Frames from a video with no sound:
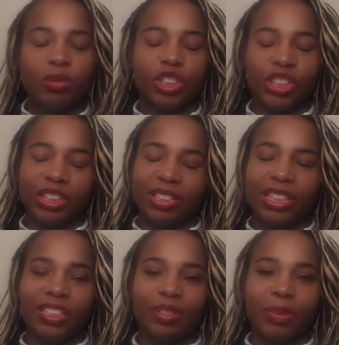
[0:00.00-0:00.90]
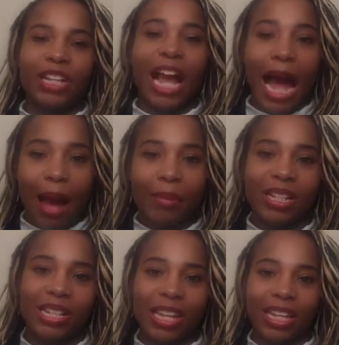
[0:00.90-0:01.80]
She has been
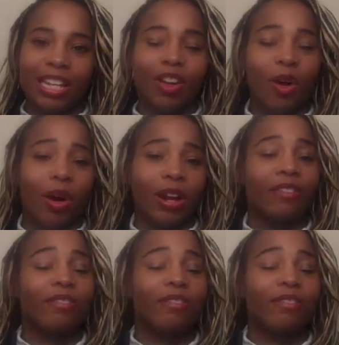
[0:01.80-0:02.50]
commentating on